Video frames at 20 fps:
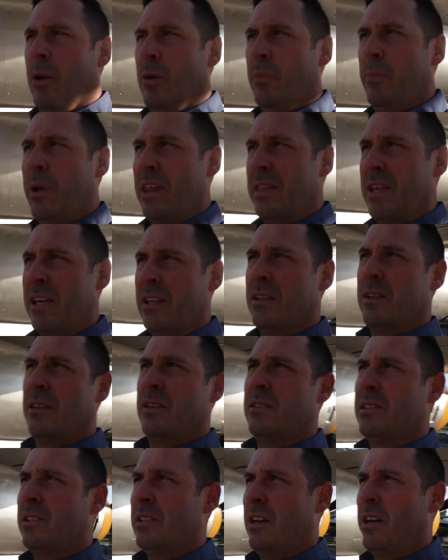But I think
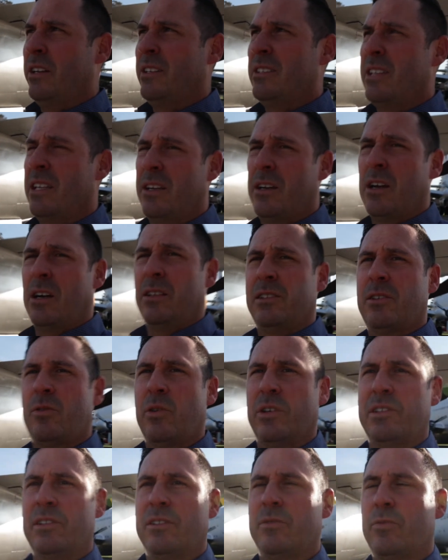there's unintended
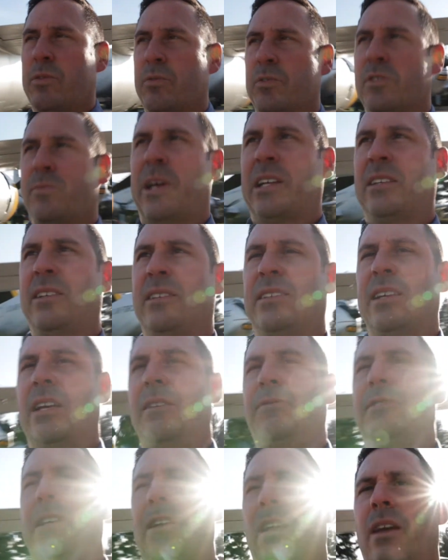consequences with respect to
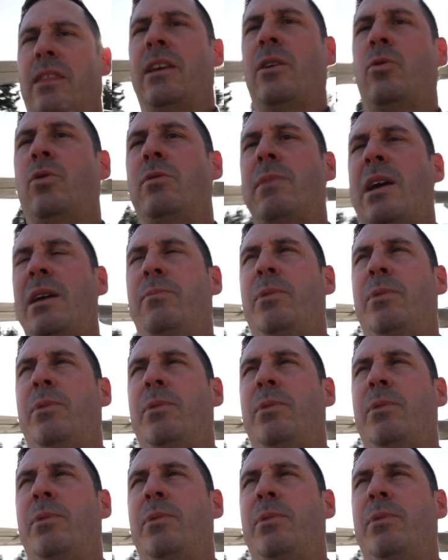safety. I think we may